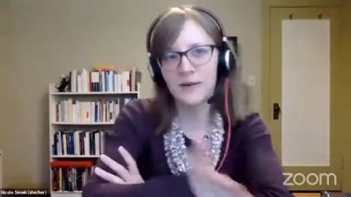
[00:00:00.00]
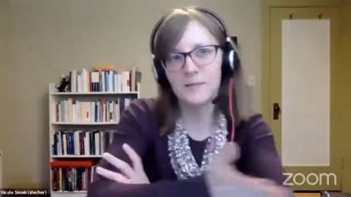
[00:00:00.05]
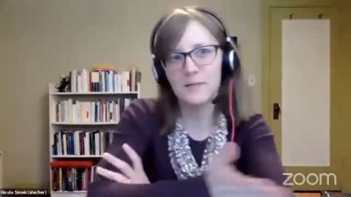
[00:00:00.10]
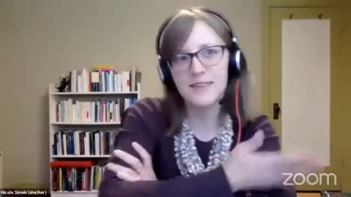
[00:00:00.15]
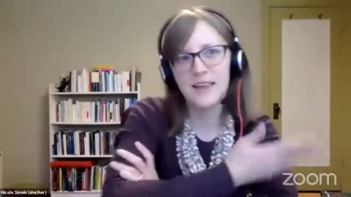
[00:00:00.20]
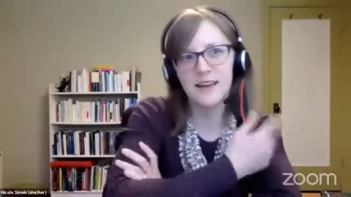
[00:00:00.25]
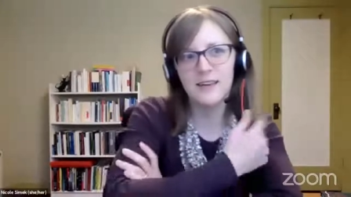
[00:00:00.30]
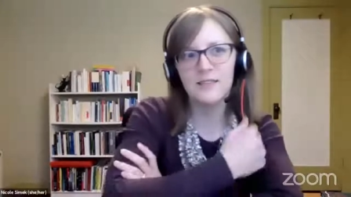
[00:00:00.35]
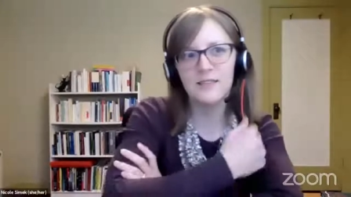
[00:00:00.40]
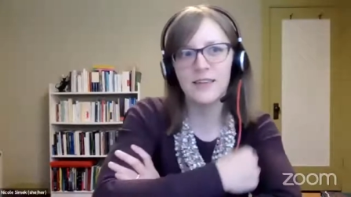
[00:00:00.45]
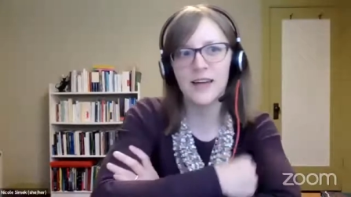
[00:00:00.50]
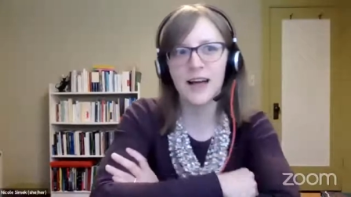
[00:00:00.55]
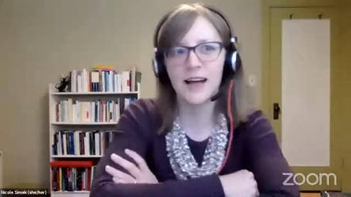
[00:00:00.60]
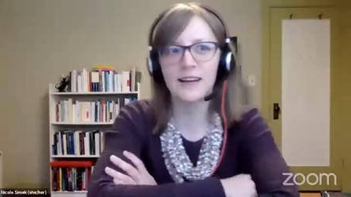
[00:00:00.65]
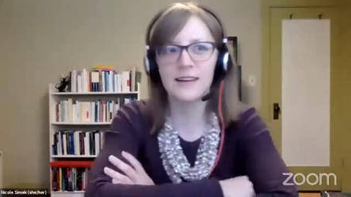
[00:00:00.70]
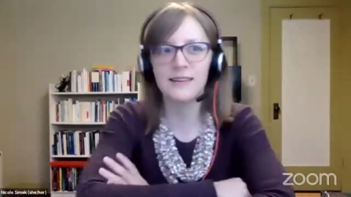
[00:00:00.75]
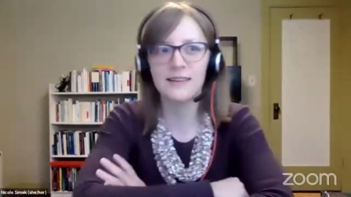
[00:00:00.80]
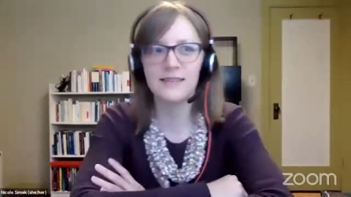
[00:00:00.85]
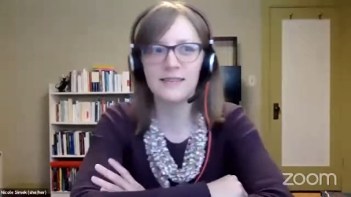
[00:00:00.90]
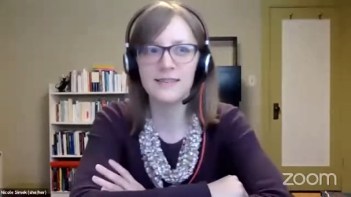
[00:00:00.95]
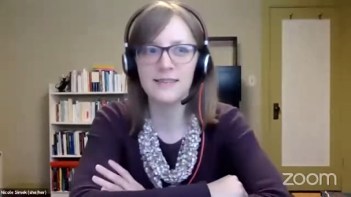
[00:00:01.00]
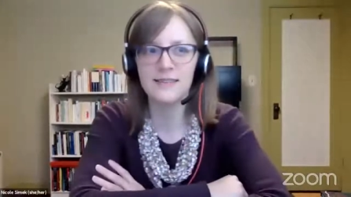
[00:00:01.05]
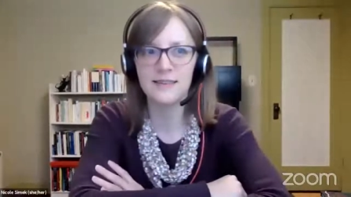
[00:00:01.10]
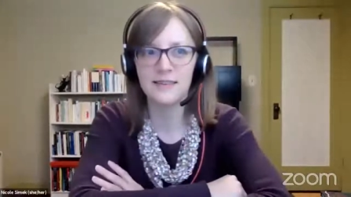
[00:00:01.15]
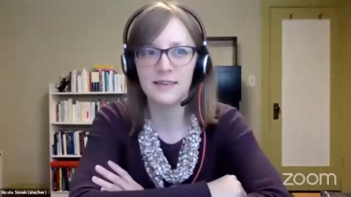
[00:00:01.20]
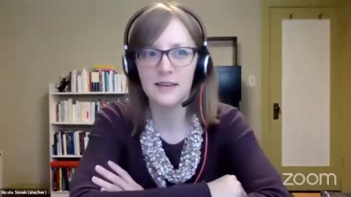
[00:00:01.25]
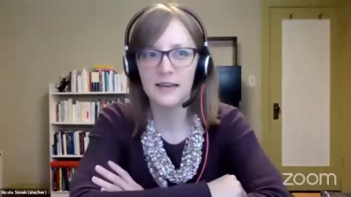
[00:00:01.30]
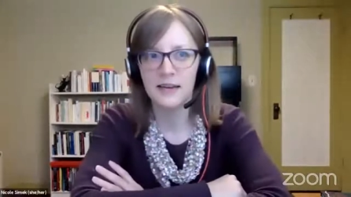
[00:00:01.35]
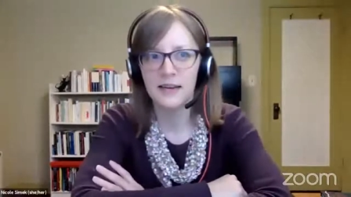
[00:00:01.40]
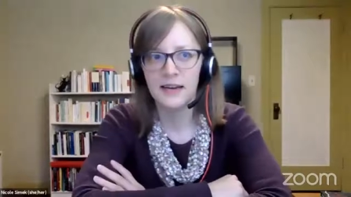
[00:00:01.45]
comes out of that is
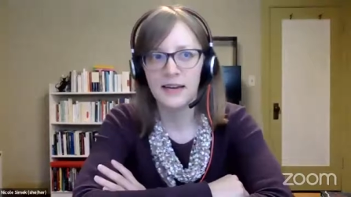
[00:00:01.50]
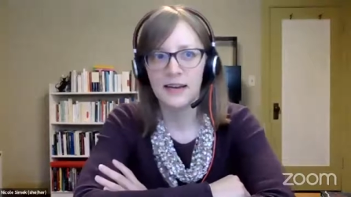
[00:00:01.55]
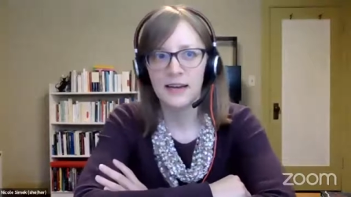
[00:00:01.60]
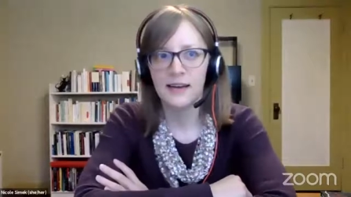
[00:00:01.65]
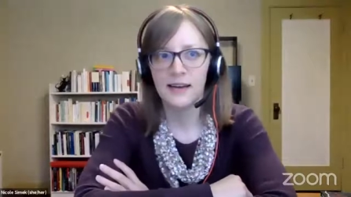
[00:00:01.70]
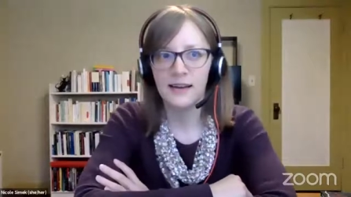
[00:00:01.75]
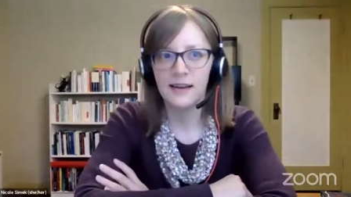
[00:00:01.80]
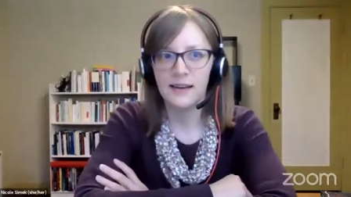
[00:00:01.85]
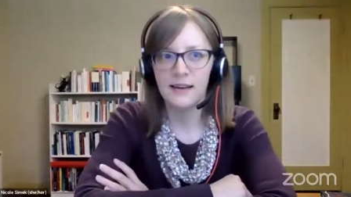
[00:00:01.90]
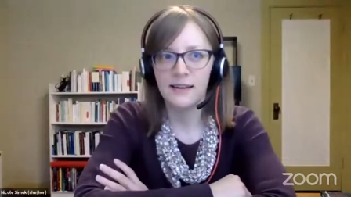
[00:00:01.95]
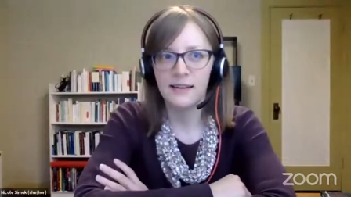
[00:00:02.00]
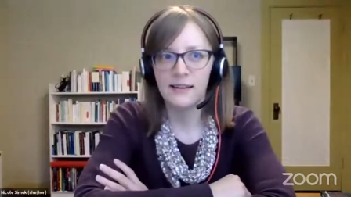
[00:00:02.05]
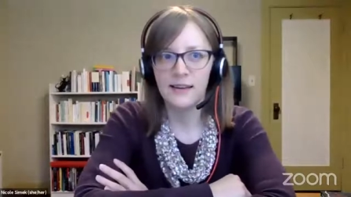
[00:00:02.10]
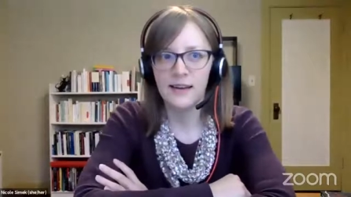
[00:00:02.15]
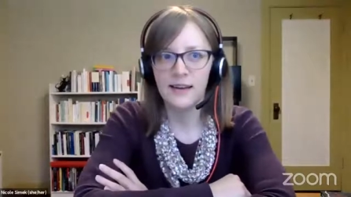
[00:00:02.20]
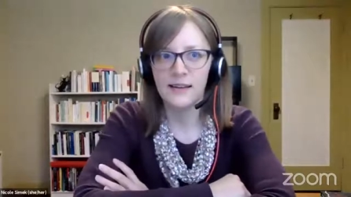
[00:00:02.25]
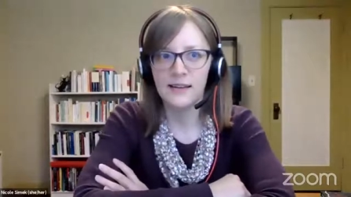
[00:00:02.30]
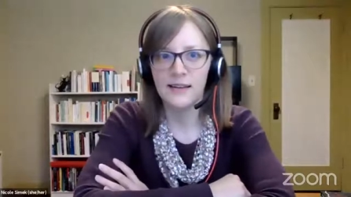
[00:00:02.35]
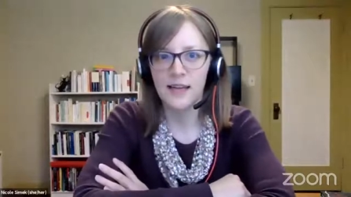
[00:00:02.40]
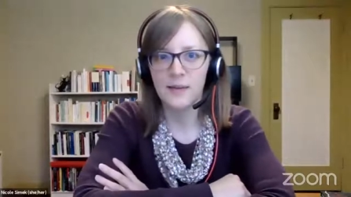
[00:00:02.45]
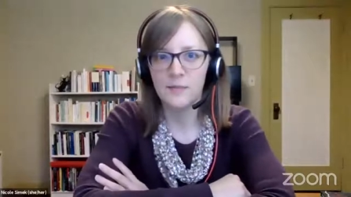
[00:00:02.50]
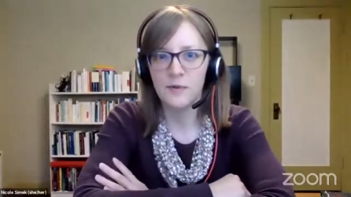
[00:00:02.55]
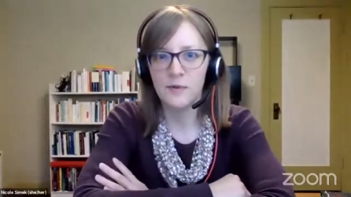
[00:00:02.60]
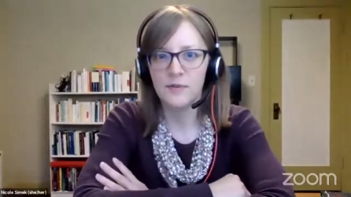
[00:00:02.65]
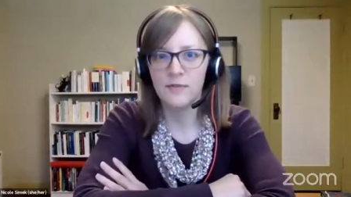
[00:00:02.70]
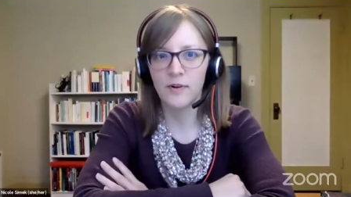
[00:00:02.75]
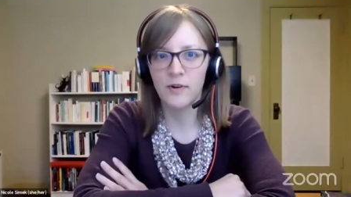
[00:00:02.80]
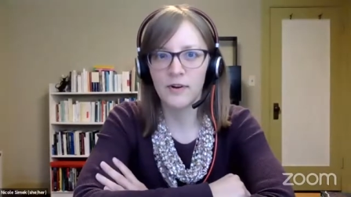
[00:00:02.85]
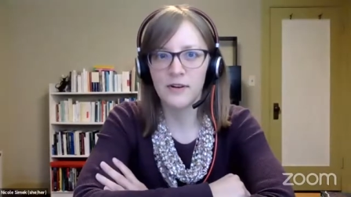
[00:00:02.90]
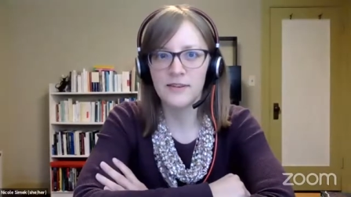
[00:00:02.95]
it can be
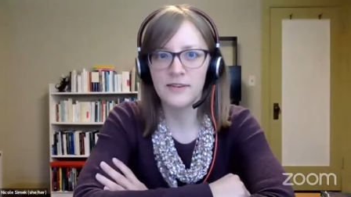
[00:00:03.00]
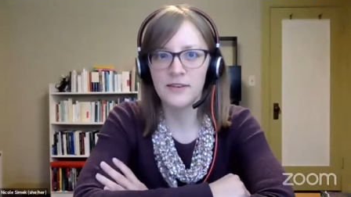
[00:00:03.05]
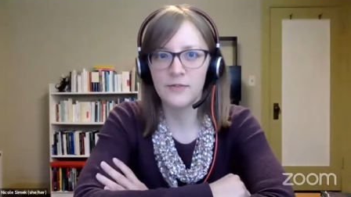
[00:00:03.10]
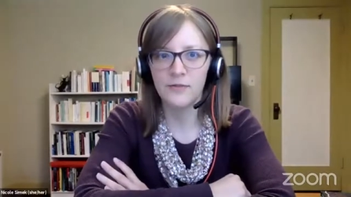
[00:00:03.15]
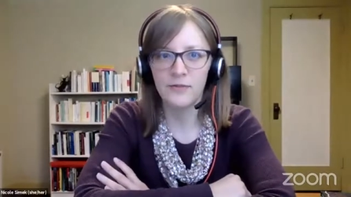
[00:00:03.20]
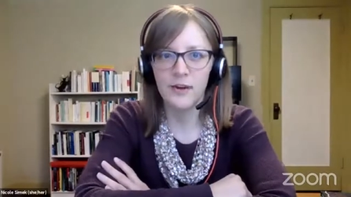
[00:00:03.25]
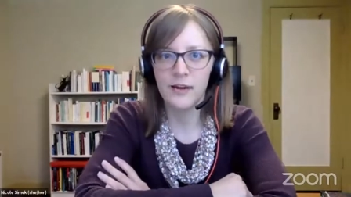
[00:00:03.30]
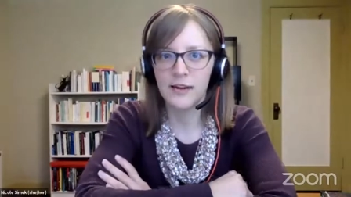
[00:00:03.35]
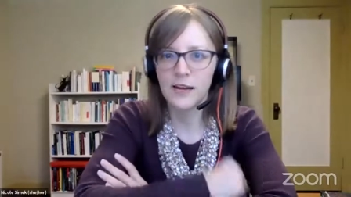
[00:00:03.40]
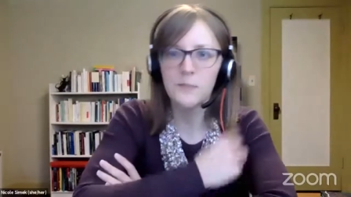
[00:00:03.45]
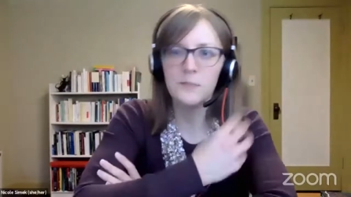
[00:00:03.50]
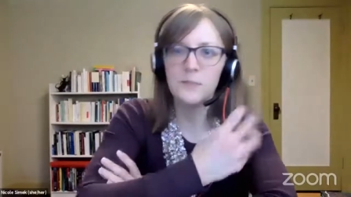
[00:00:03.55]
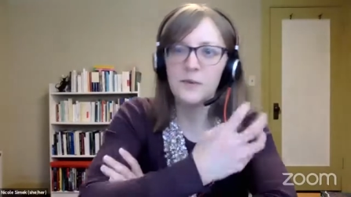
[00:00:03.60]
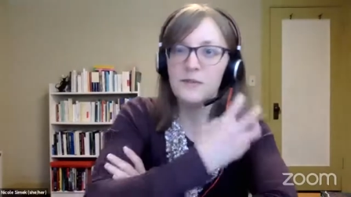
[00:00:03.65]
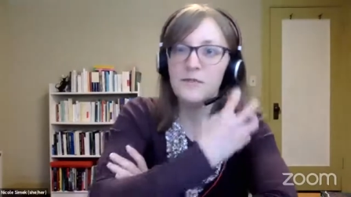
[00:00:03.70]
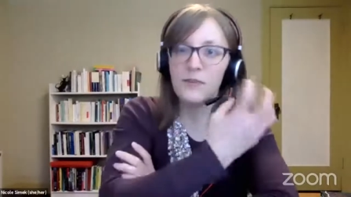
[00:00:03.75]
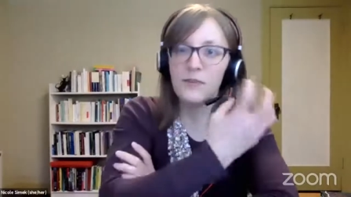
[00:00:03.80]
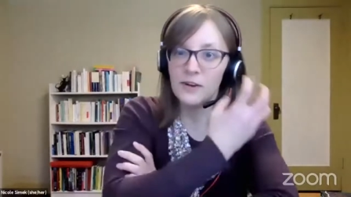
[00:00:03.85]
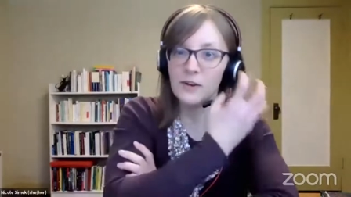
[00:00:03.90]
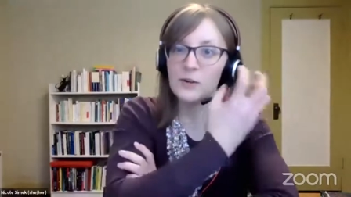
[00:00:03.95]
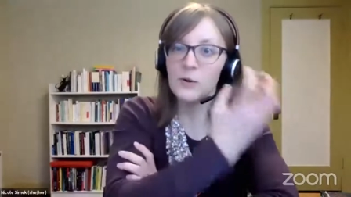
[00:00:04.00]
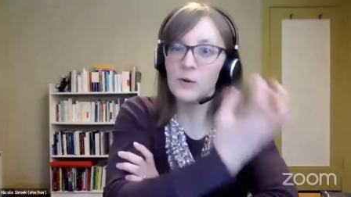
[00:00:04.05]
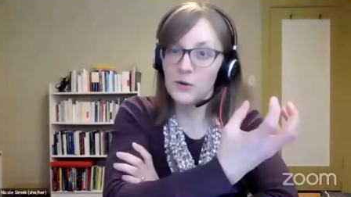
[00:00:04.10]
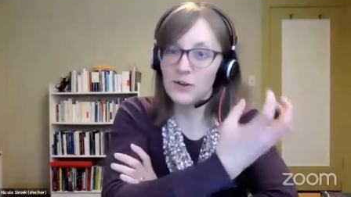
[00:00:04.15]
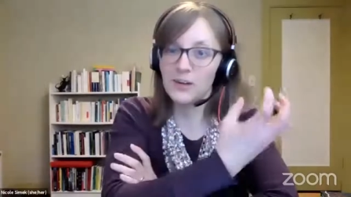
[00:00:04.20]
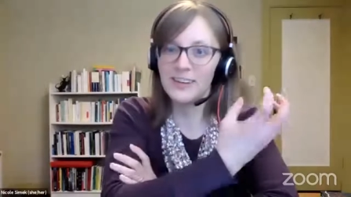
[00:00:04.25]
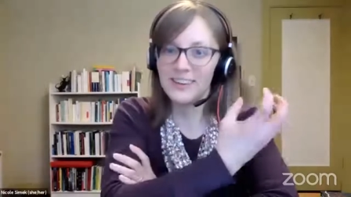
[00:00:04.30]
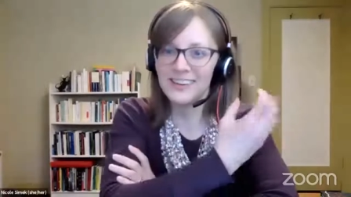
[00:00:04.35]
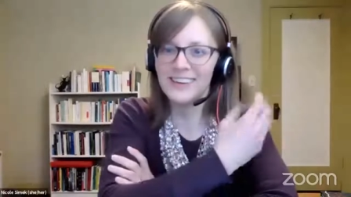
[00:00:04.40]
very different. It can be very good.